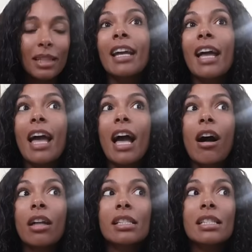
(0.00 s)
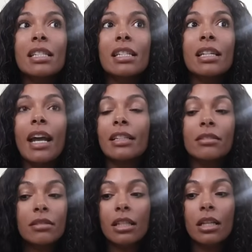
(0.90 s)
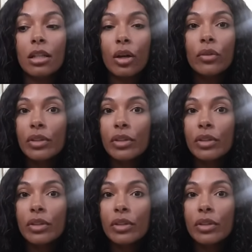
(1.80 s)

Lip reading: I didn't know